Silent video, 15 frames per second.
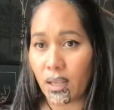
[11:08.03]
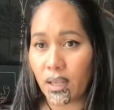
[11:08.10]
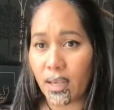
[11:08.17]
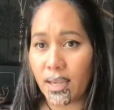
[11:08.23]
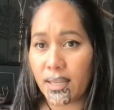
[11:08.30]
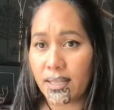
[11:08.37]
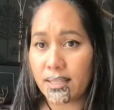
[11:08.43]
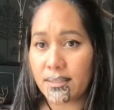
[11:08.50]

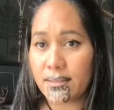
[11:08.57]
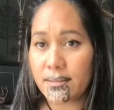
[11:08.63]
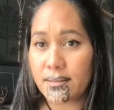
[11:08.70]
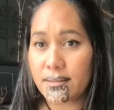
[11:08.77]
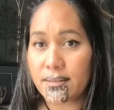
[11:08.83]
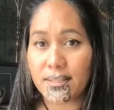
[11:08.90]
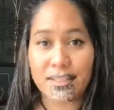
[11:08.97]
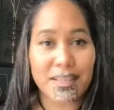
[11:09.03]

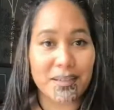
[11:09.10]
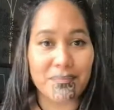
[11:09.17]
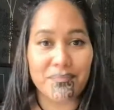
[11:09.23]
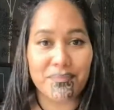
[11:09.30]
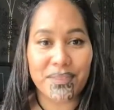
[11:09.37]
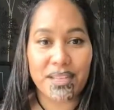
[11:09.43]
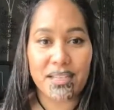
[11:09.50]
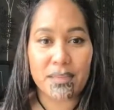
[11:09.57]
And yeah,
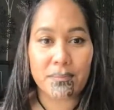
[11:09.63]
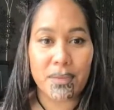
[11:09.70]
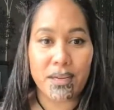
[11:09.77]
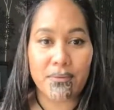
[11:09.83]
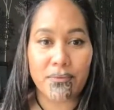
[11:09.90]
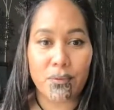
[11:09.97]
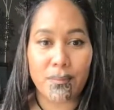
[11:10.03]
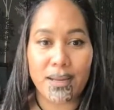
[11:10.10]
that's me
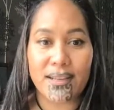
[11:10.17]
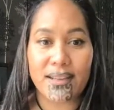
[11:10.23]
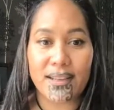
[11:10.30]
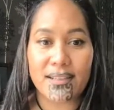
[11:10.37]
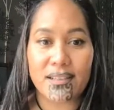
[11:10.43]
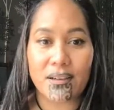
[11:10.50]
for Mondays.